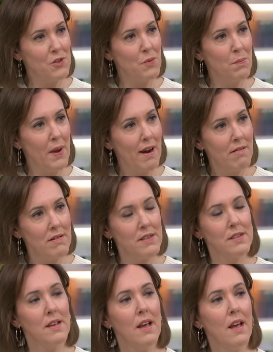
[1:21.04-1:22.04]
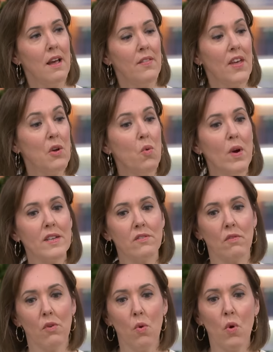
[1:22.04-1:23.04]
on parents. They always
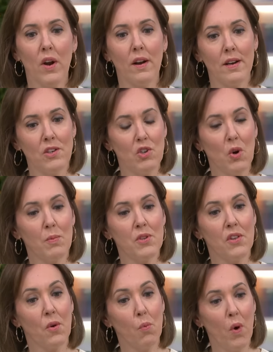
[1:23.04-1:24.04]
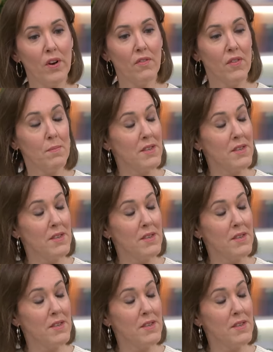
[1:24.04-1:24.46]
organise jobs so that one of them